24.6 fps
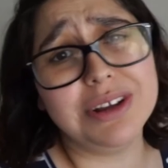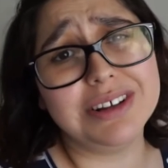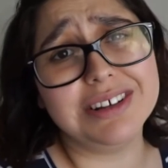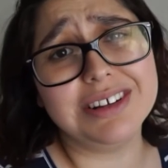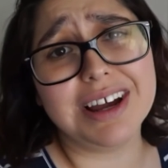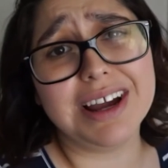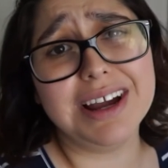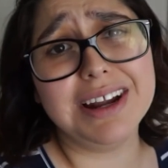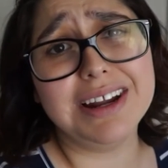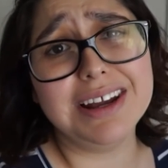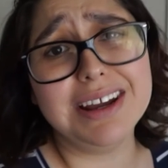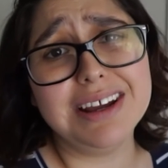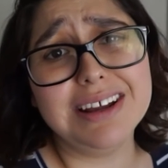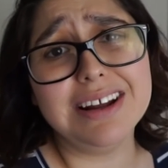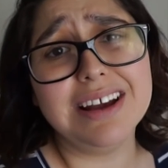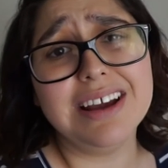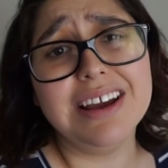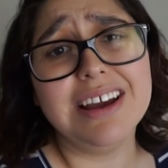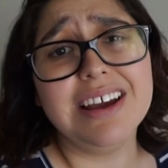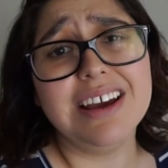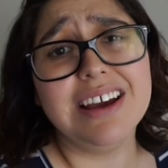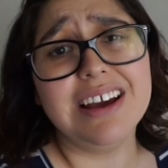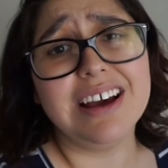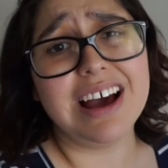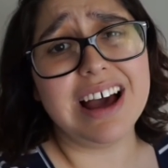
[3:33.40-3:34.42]
excited.
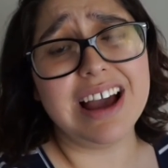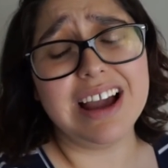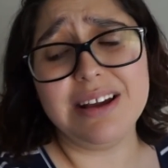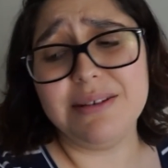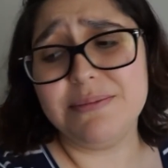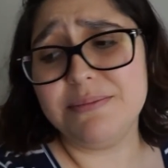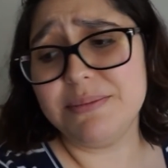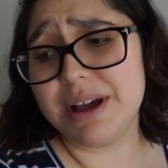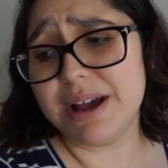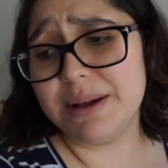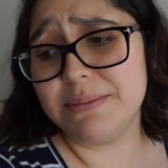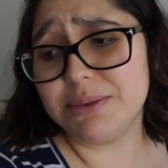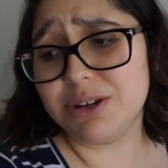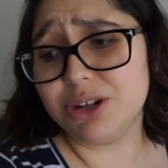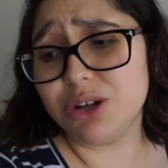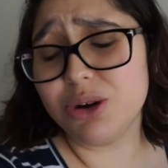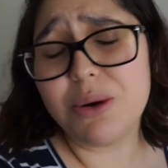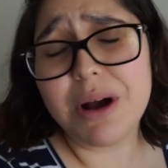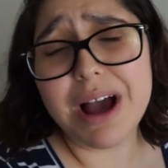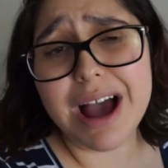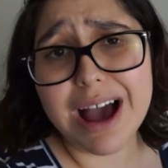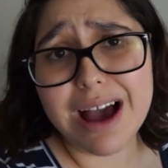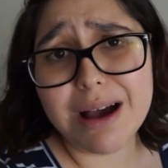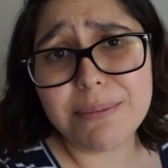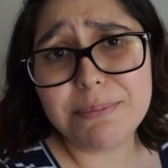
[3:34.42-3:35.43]
I'm, I'm so
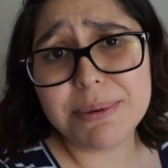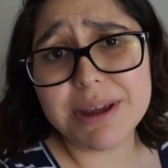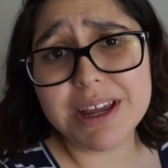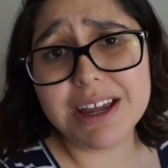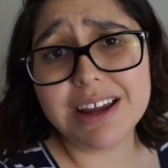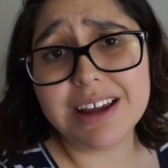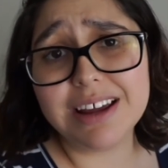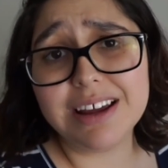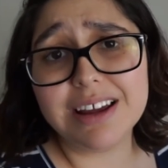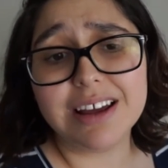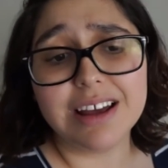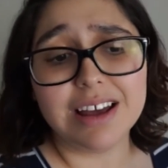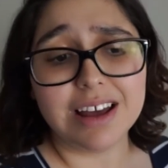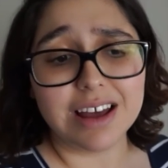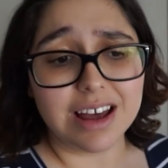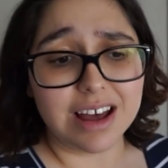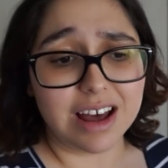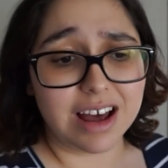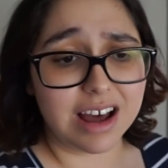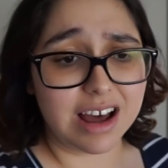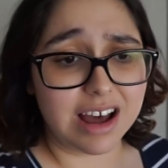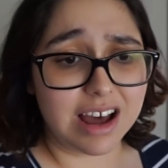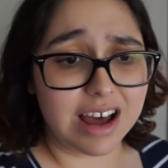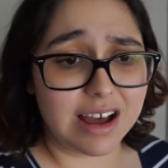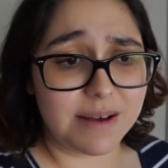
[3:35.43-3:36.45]
happy
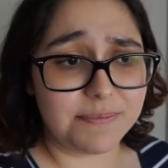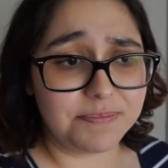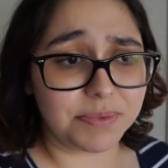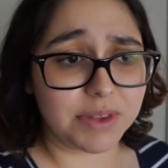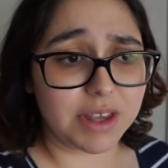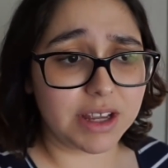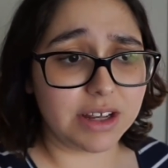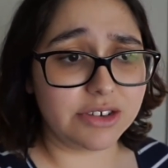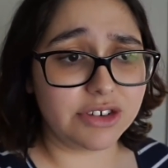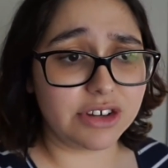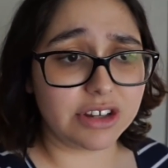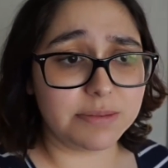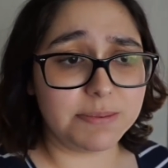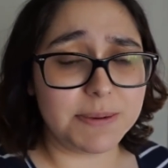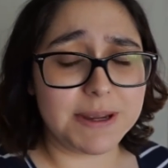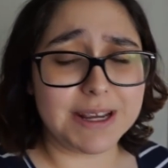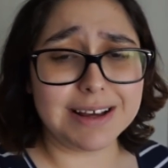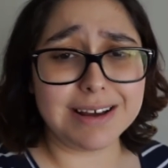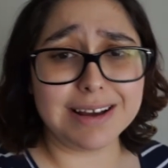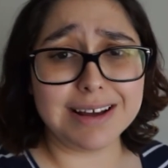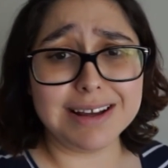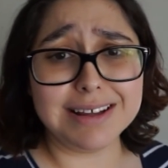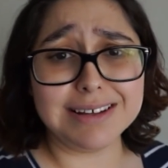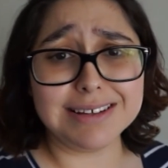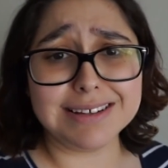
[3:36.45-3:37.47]
um, just
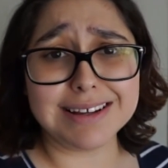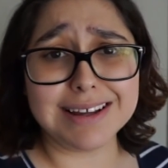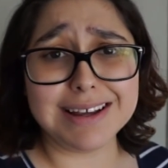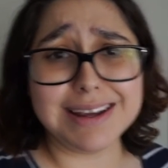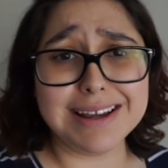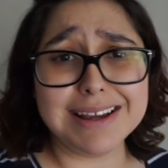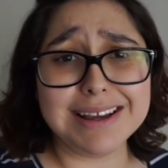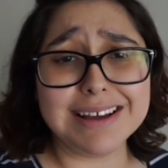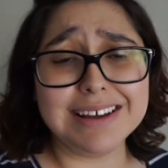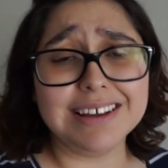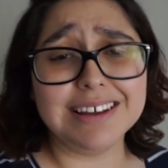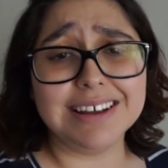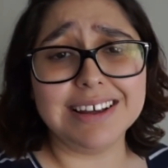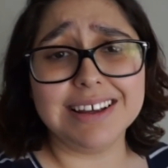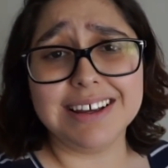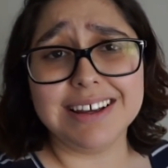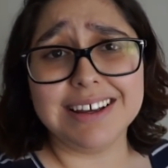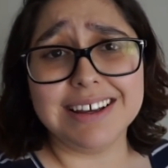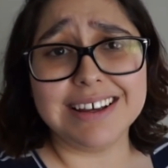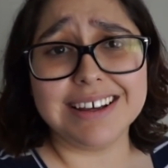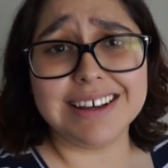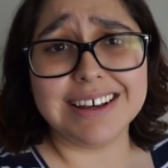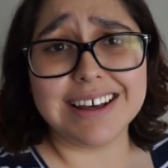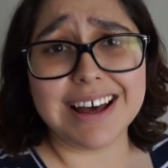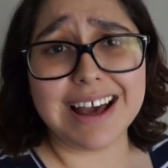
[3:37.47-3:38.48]
because, like,
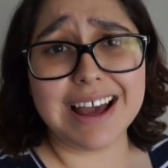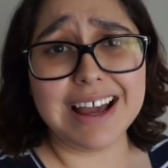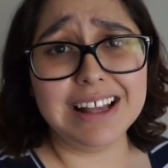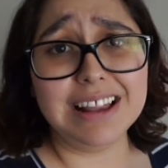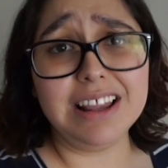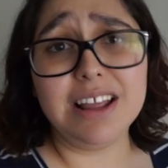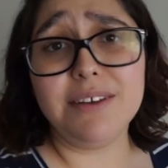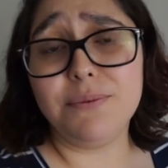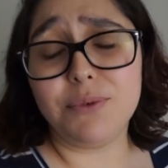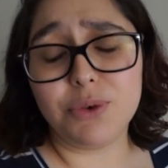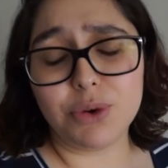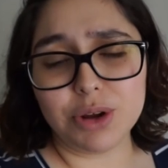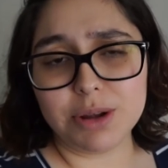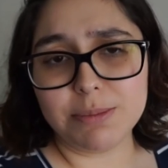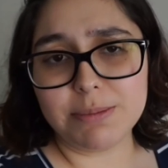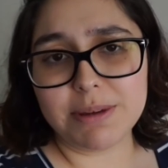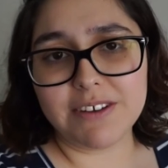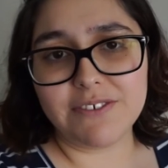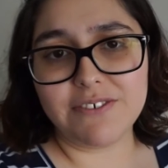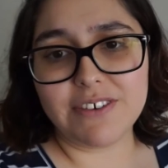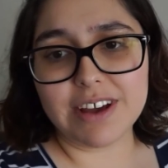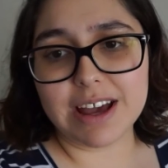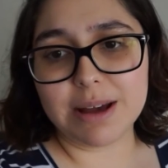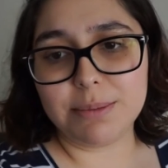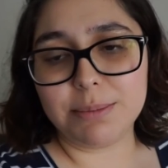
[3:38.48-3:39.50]
I love growing
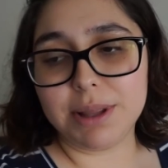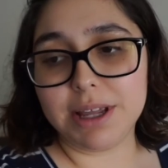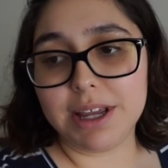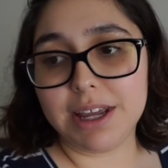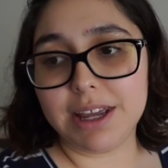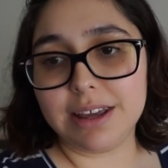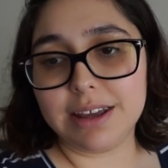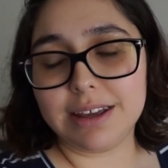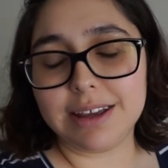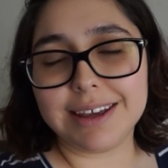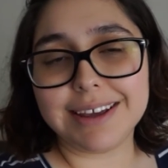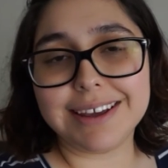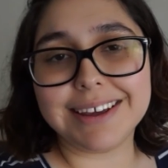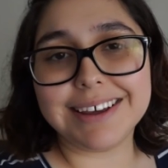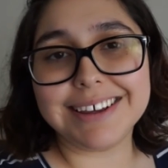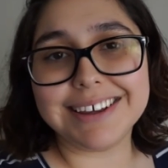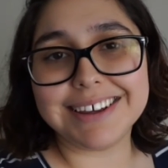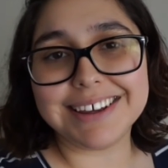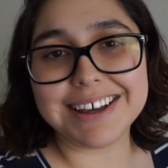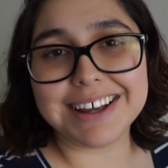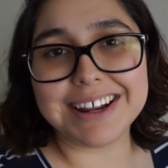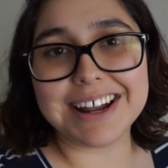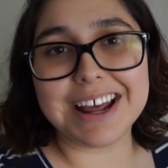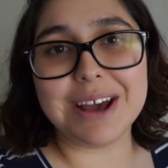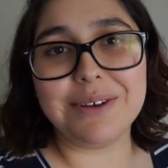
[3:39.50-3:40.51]
my family
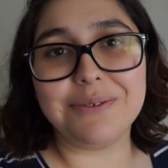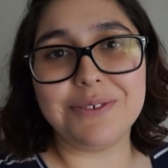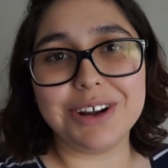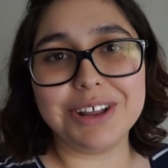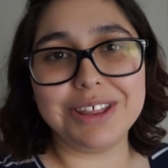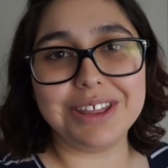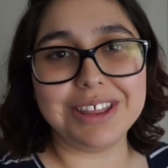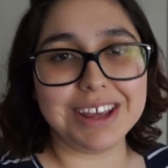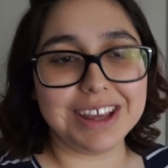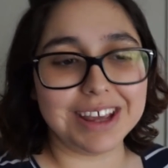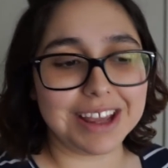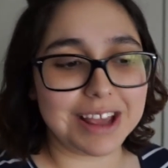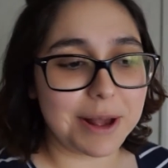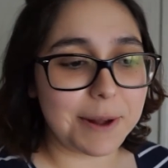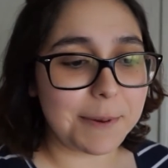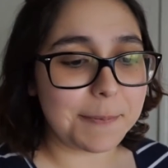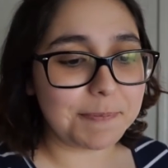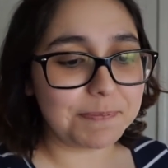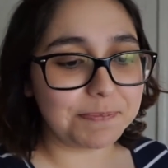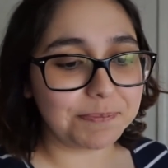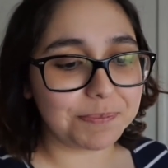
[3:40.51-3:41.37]
and everything.